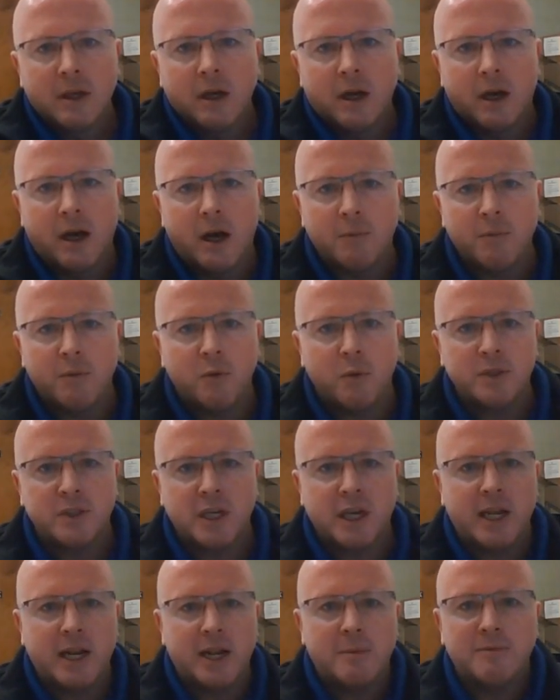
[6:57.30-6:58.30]
Um, once
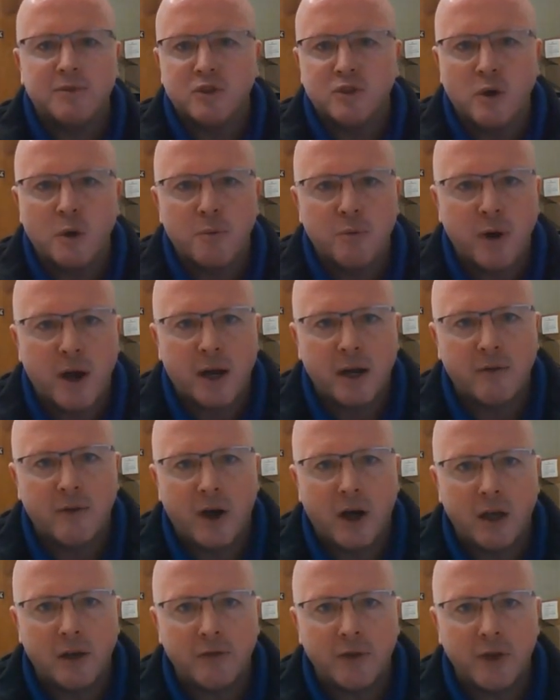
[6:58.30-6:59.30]
again, I'm so proud of
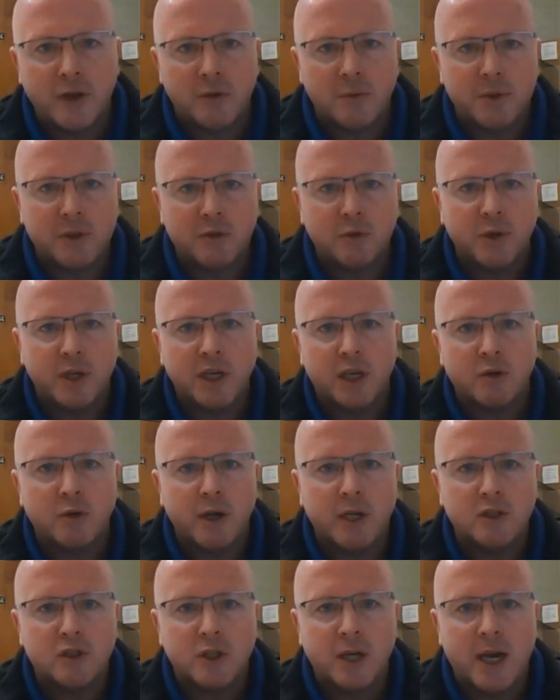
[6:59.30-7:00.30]
all of you. You've been doing a
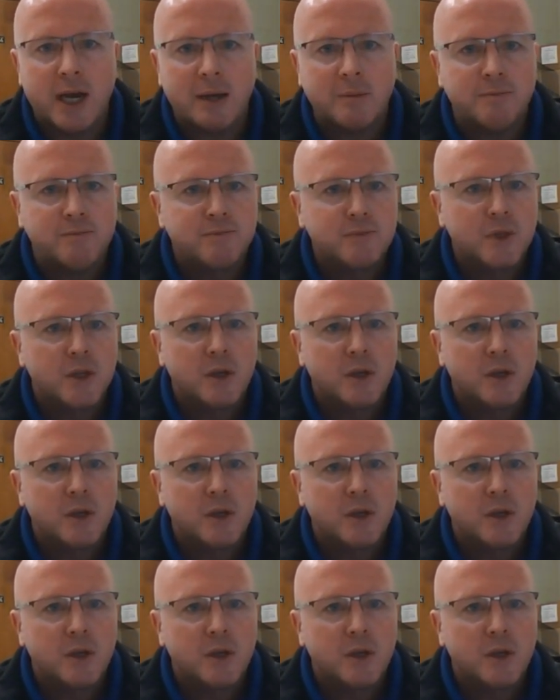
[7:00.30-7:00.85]
great job.